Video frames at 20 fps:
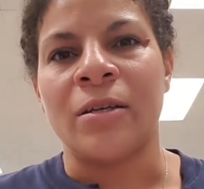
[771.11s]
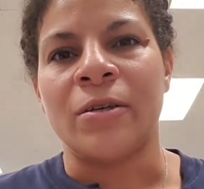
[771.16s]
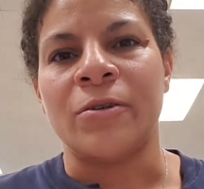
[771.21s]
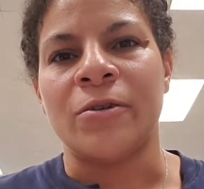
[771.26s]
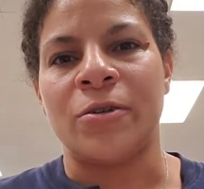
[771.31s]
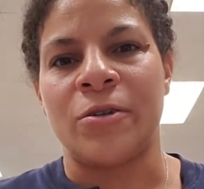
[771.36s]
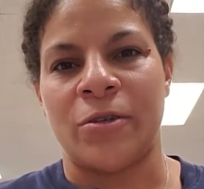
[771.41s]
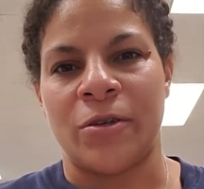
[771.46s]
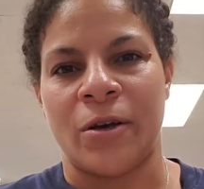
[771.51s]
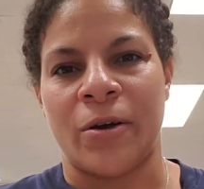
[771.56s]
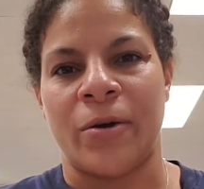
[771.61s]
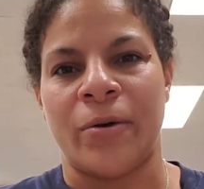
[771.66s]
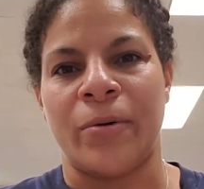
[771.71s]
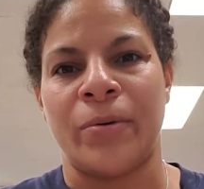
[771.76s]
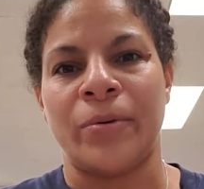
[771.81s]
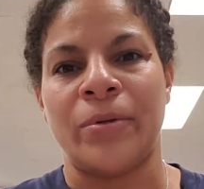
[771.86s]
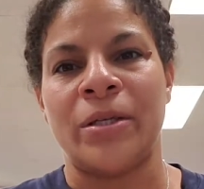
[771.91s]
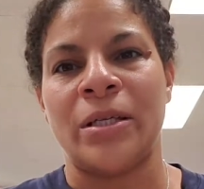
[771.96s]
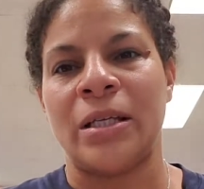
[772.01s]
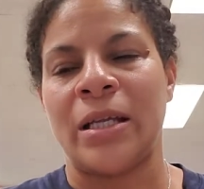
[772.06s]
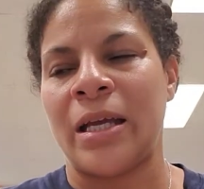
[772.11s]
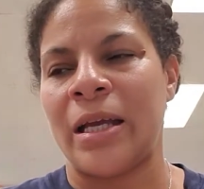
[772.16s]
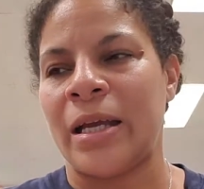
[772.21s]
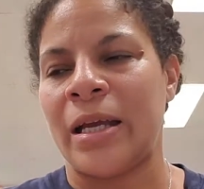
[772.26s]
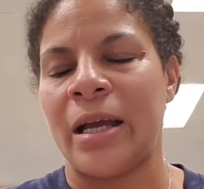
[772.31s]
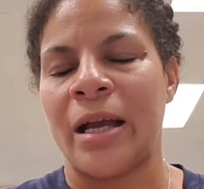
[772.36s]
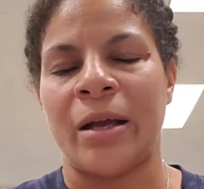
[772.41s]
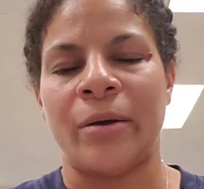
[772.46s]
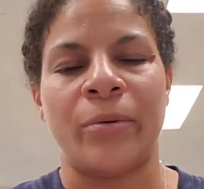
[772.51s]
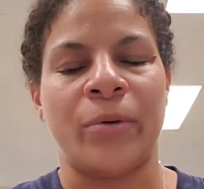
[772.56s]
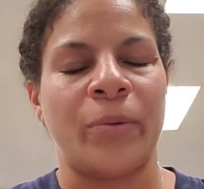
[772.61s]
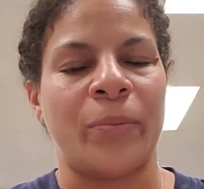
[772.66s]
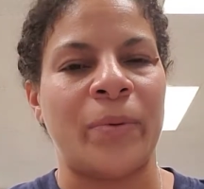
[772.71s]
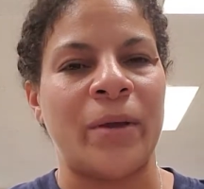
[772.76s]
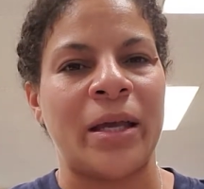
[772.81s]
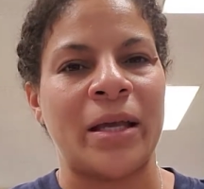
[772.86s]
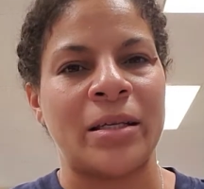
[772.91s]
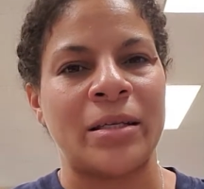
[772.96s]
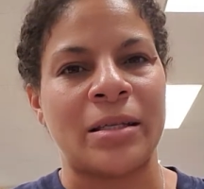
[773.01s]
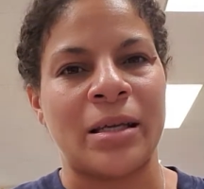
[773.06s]
So today I will
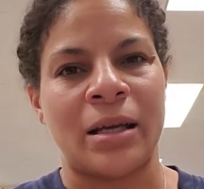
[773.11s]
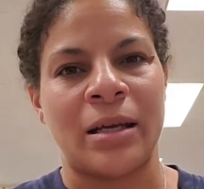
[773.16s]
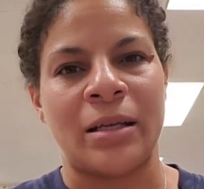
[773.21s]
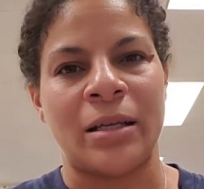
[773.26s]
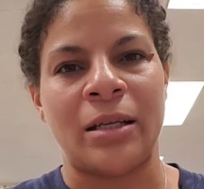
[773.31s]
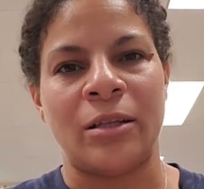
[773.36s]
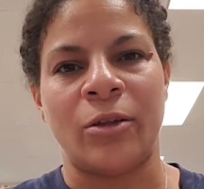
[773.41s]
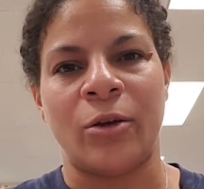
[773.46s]
be assigning